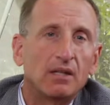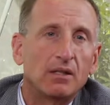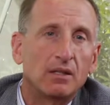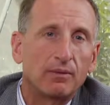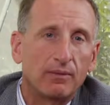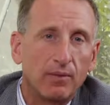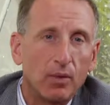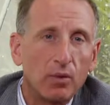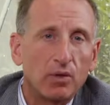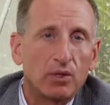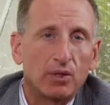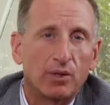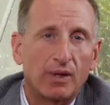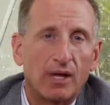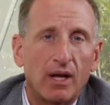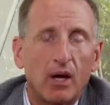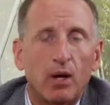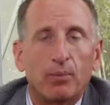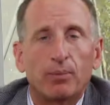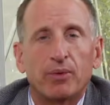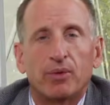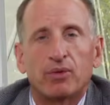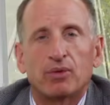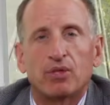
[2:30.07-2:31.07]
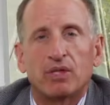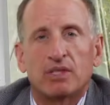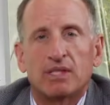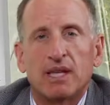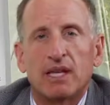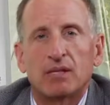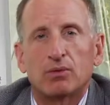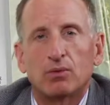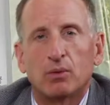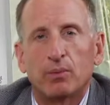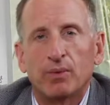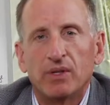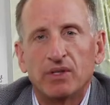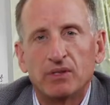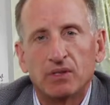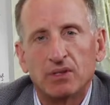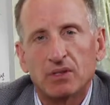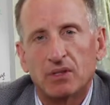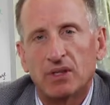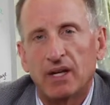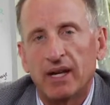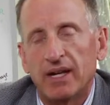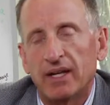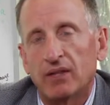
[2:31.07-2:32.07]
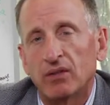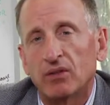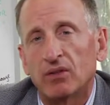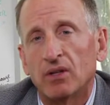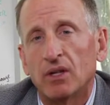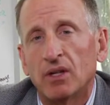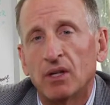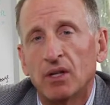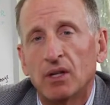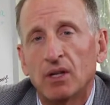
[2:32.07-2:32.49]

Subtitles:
the future to help their successful business clients